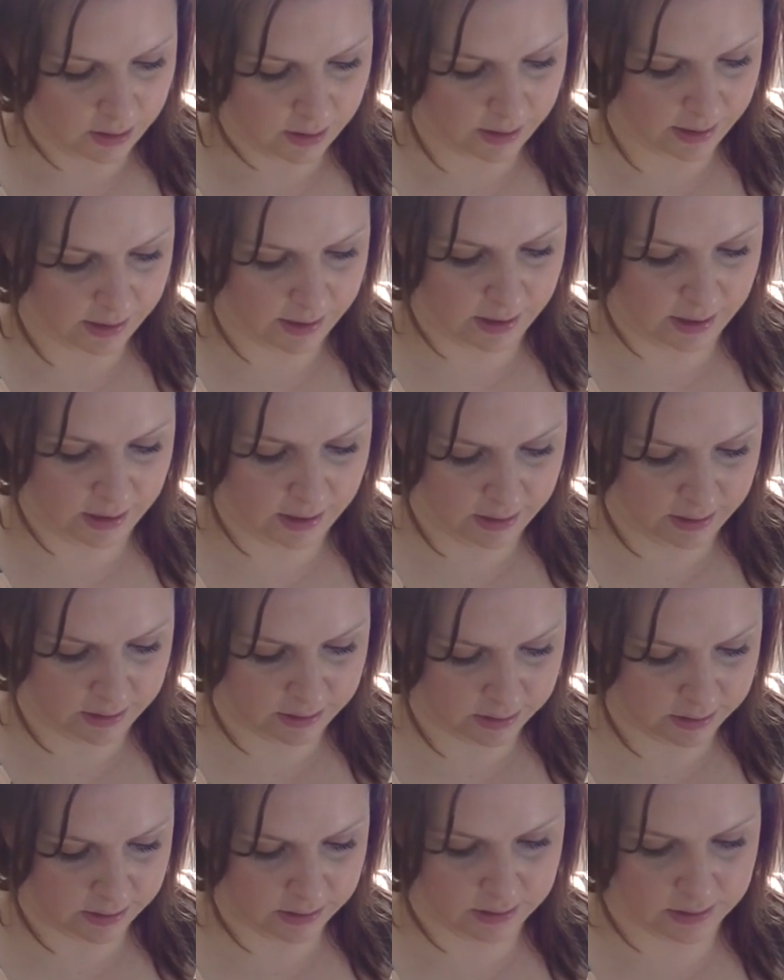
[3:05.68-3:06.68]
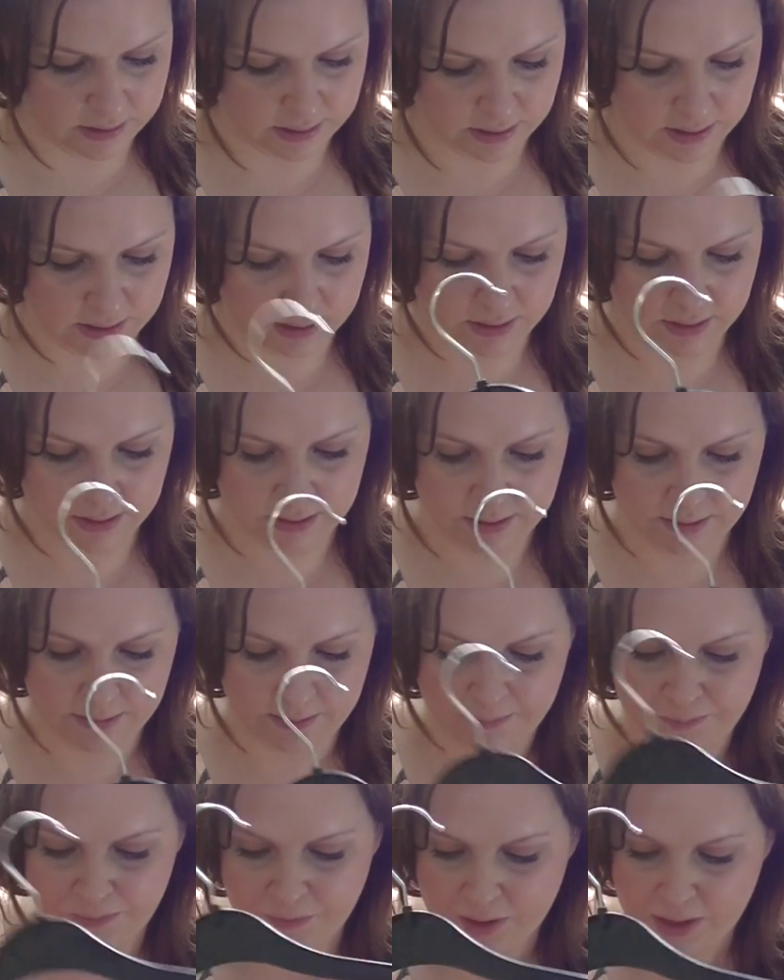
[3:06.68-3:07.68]
and
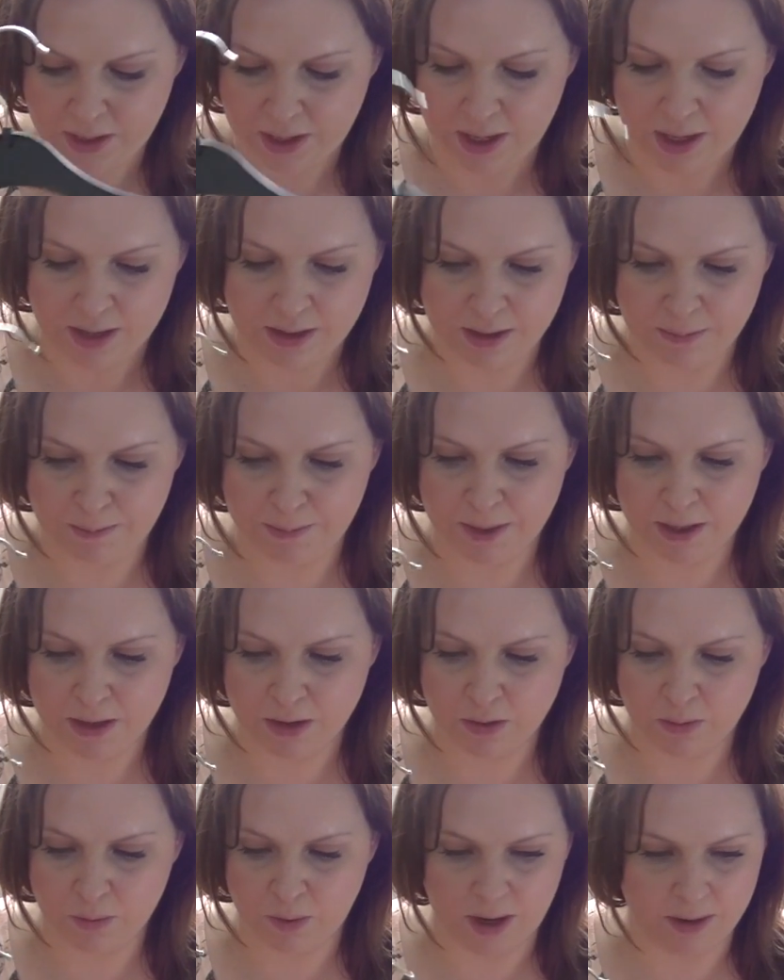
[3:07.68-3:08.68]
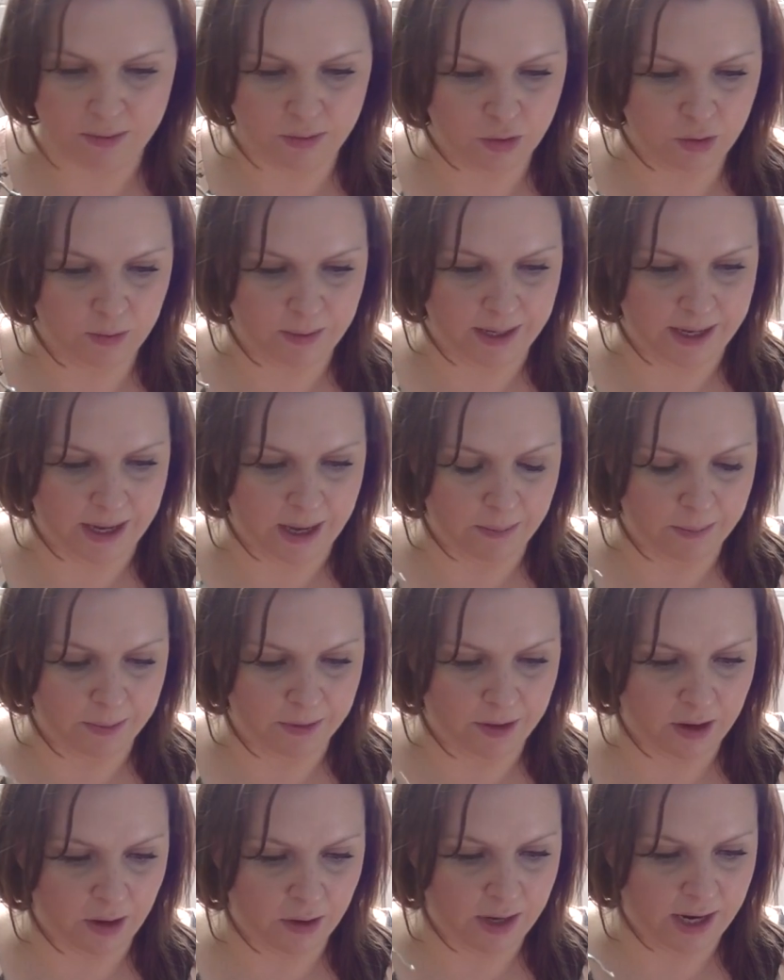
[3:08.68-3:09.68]
they're bigger than what I'd normally get,
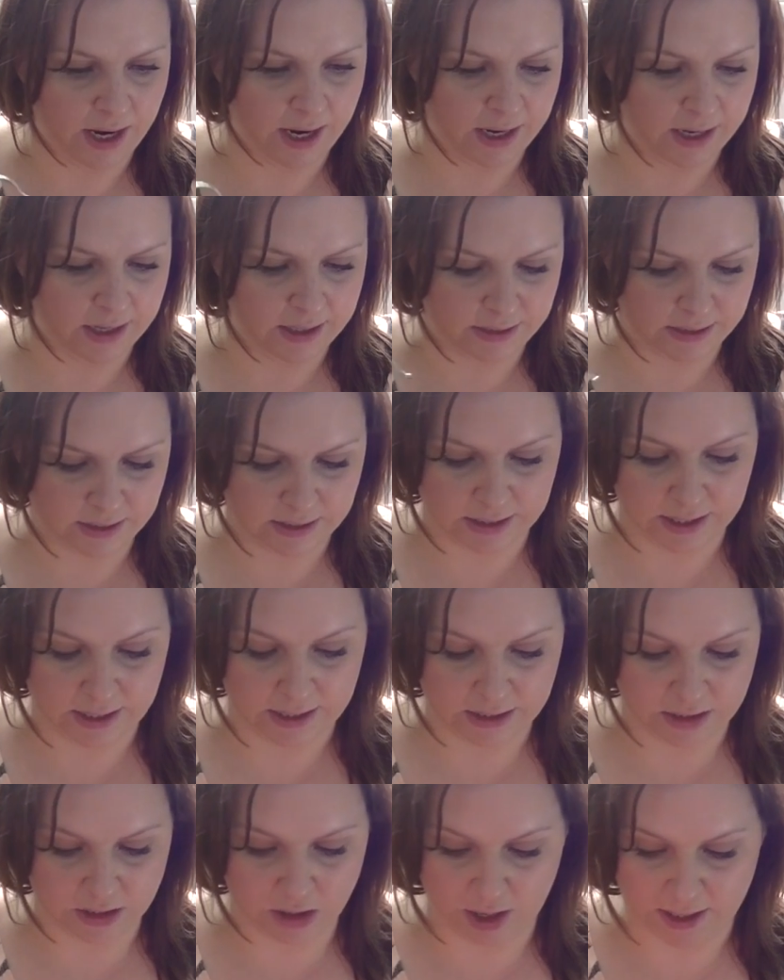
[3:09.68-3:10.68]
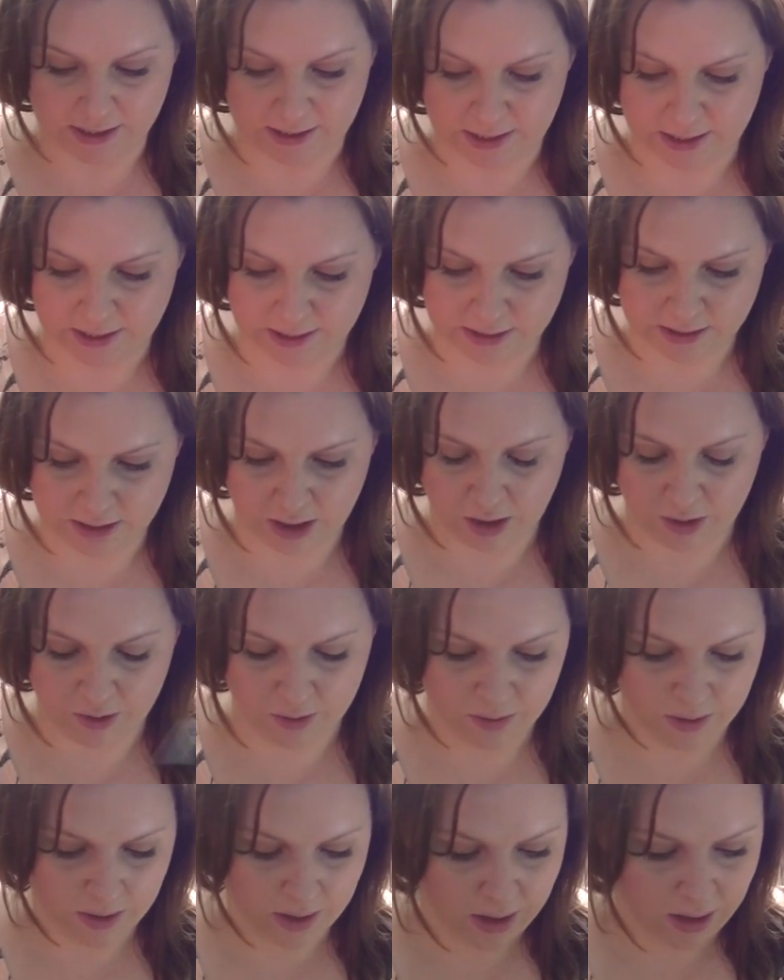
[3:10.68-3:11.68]
but they only had these sizes,
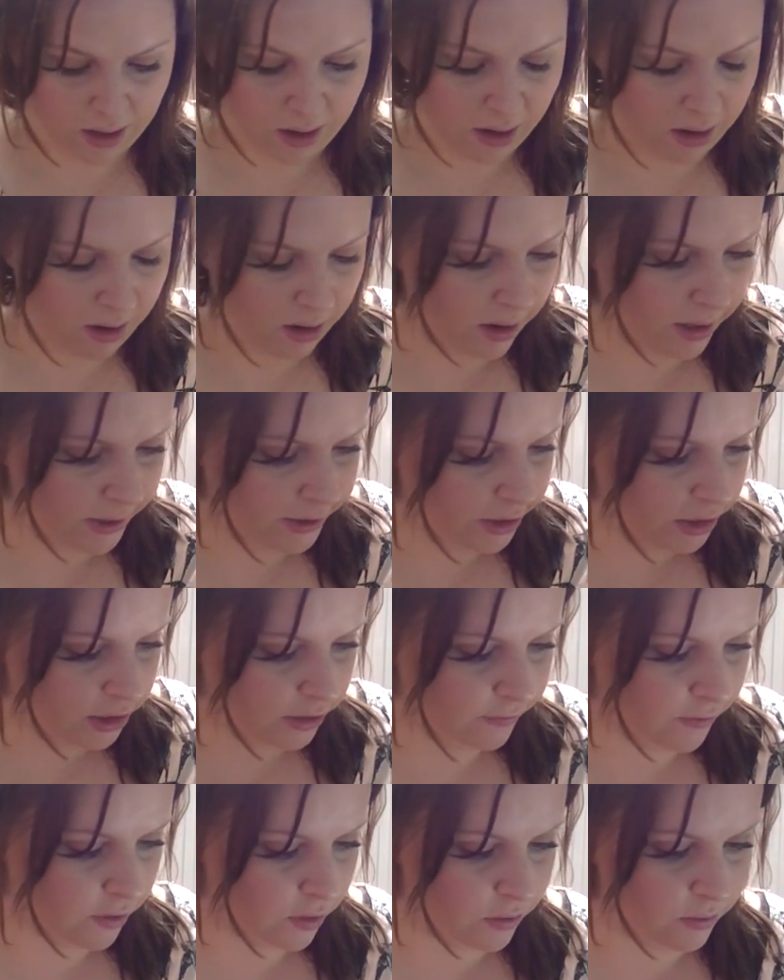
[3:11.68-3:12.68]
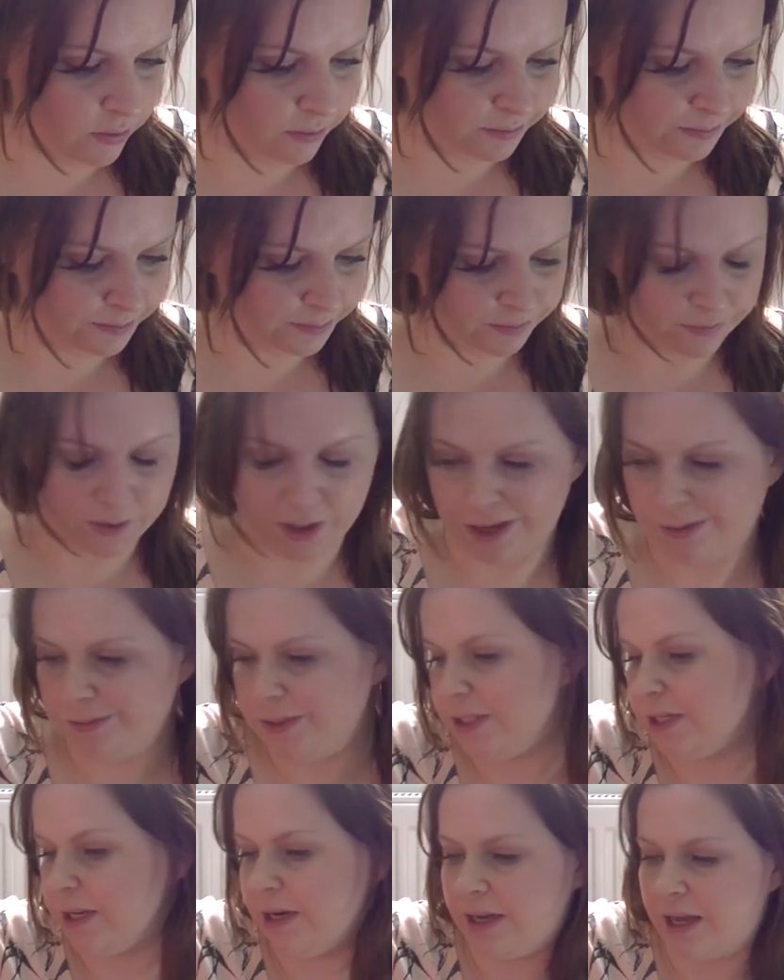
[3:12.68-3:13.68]
so I just thought I'm
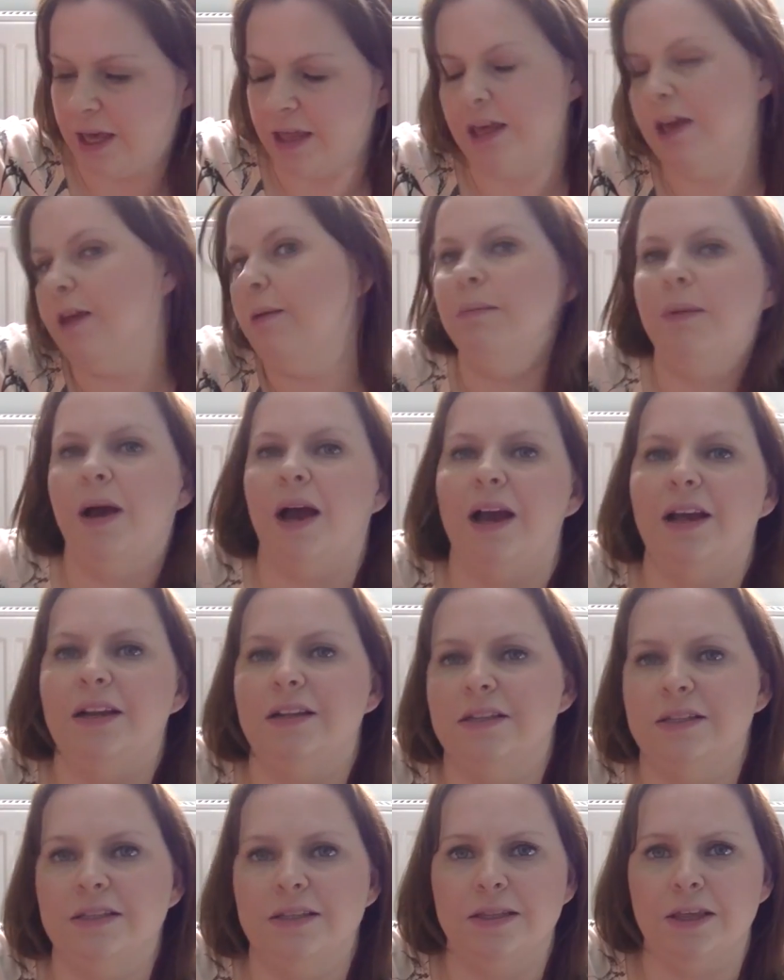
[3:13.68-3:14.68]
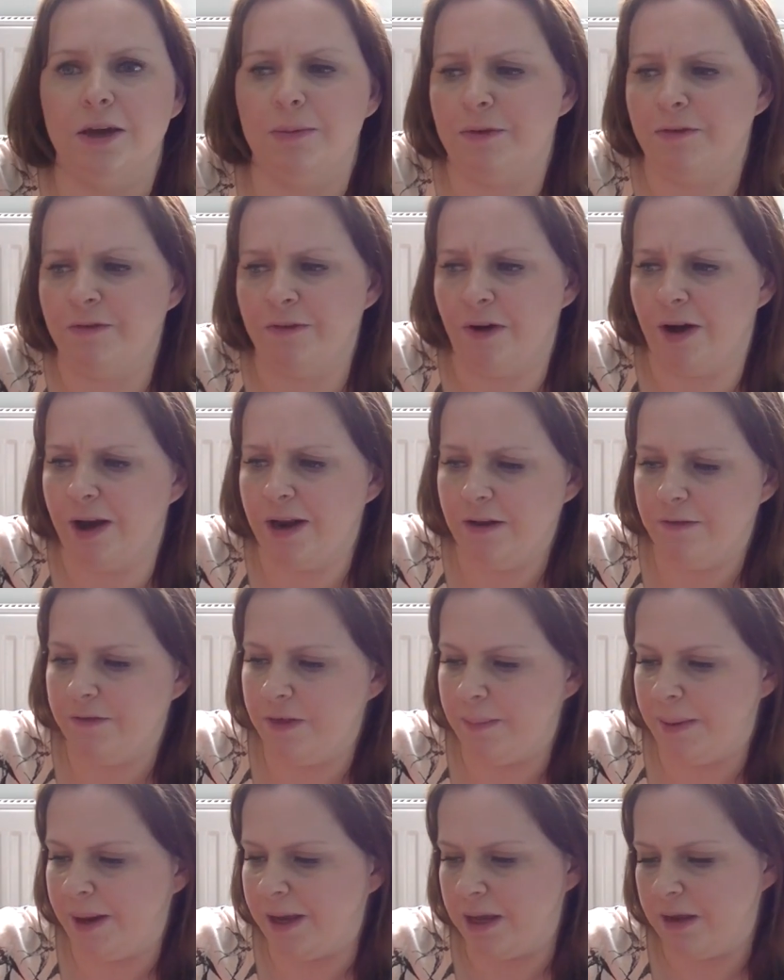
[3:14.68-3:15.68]
just going to get them and they'll be fine if
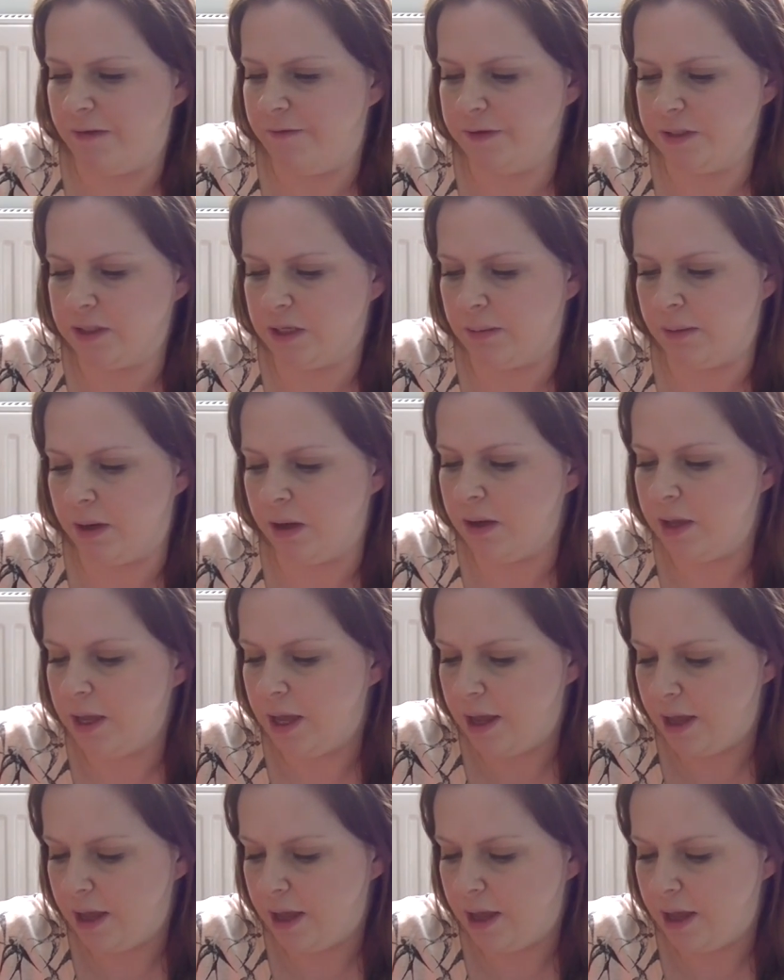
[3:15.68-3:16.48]
they're baggy for summer.